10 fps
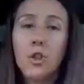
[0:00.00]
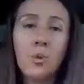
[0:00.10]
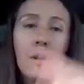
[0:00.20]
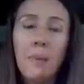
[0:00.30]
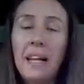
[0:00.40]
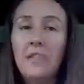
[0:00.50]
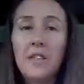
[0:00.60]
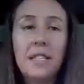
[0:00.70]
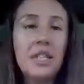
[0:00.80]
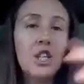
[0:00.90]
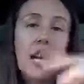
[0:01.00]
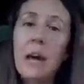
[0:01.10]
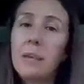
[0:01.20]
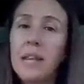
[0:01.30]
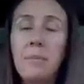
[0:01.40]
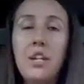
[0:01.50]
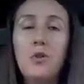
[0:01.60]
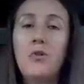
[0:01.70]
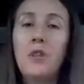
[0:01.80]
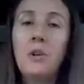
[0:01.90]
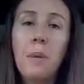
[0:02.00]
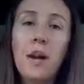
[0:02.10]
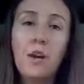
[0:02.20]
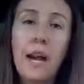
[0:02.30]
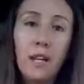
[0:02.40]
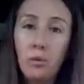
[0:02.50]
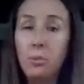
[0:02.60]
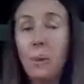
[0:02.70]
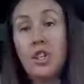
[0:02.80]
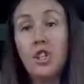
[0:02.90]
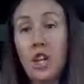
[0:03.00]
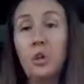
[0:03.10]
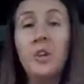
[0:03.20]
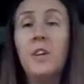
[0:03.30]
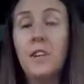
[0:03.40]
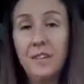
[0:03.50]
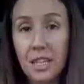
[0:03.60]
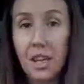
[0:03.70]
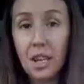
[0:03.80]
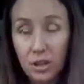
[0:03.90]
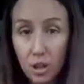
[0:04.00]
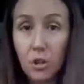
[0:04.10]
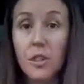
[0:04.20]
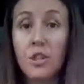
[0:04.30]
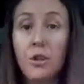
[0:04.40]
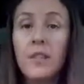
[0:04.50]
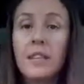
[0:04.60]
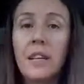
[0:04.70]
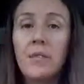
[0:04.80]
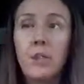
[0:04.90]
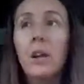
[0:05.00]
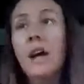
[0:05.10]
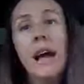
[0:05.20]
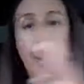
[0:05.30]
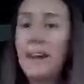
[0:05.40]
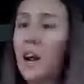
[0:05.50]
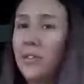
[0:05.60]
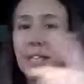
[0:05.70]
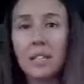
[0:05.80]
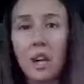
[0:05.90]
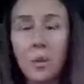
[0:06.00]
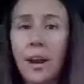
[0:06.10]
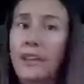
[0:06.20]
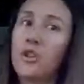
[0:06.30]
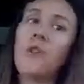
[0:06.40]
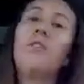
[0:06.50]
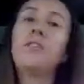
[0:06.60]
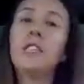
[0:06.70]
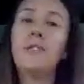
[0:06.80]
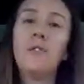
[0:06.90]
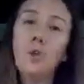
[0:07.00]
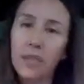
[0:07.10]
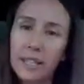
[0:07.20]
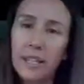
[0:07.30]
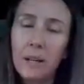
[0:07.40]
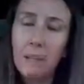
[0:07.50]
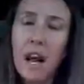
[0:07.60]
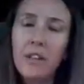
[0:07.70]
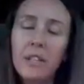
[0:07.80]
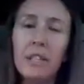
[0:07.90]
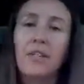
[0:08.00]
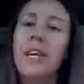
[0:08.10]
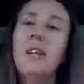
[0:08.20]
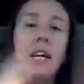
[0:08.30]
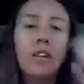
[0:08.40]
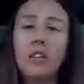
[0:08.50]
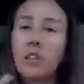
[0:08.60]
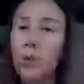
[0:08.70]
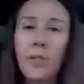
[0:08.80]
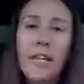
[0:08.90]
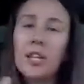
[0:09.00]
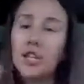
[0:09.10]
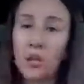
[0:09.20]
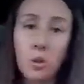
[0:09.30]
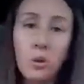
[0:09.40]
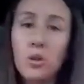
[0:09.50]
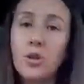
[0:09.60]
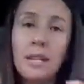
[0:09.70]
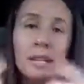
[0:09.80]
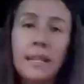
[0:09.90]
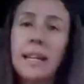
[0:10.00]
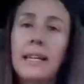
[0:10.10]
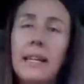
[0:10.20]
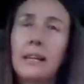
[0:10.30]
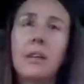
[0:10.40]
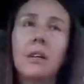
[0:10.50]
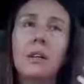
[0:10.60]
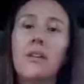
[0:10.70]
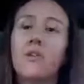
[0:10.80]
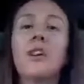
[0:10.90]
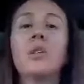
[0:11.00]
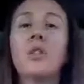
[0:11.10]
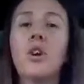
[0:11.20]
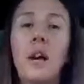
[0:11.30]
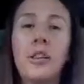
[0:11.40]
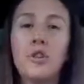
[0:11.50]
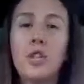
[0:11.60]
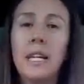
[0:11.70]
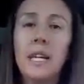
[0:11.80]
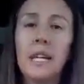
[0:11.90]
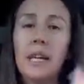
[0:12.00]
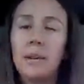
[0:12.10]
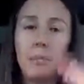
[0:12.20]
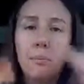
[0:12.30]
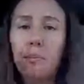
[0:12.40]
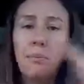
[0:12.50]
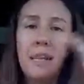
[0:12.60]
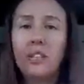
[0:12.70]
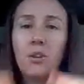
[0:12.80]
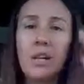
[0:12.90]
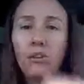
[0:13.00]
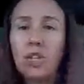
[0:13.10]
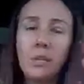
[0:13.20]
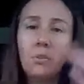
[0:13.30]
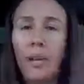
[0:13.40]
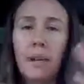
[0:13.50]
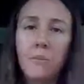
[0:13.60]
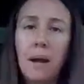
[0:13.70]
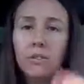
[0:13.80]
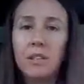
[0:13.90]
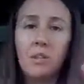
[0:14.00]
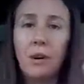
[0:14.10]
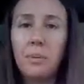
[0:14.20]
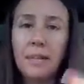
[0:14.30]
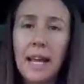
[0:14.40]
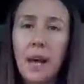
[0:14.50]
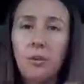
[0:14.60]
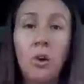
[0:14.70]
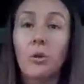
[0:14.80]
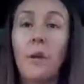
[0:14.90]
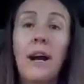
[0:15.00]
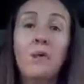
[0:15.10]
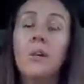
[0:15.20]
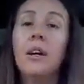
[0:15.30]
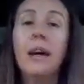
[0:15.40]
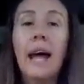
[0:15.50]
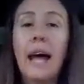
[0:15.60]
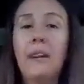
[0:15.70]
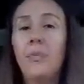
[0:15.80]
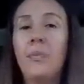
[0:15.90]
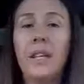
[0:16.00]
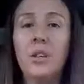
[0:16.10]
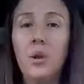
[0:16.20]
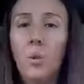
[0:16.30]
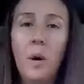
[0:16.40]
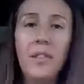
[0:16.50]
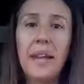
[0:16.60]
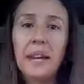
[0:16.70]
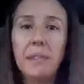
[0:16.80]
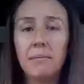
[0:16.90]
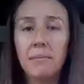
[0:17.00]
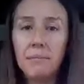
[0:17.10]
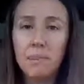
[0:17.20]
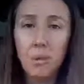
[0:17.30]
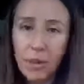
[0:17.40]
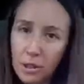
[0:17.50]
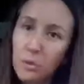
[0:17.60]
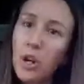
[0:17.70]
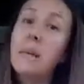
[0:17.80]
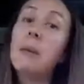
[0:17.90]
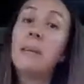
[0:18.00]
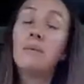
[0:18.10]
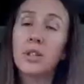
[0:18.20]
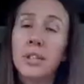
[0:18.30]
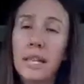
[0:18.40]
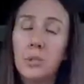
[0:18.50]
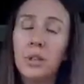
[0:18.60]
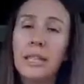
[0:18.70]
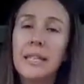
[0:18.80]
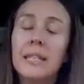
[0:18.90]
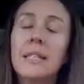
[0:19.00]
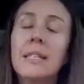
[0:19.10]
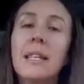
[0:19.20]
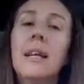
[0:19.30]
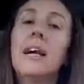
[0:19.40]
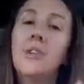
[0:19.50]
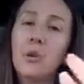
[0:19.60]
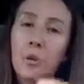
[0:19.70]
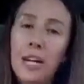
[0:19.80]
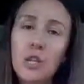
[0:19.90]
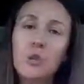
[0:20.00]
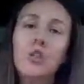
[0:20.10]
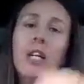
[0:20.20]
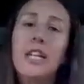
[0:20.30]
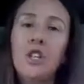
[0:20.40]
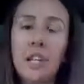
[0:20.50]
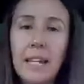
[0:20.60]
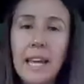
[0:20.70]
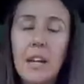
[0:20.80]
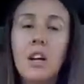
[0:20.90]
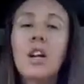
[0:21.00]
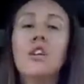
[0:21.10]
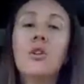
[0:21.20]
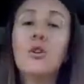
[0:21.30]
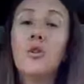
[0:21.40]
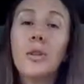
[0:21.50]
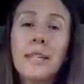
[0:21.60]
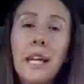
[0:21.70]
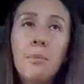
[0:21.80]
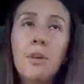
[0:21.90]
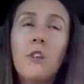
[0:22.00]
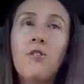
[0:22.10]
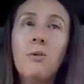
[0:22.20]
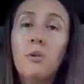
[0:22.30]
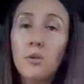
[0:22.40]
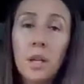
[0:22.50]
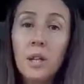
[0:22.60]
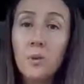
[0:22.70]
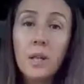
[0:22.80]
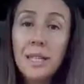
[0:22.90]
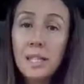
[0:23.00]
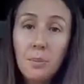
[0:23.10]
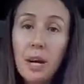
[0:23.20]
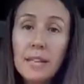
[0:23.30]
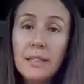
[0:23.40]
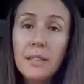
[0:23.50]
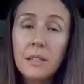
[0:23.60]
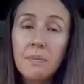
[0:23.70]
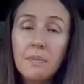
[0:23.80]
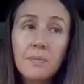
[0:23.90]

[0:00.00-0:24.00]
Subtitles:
you, or a manifestation happened that made you feel better, and you might have genuinely felt it on a surface level. And now this lower energy feels even worse in comparison, right? This whole thing, it just tortures us, and it fucks with our energy, and it makes our energy like bounce up and down all around. And you don't want that. You want to try to make it more stable and consistent. The gradual change again. So for example, if you've been really, really depressed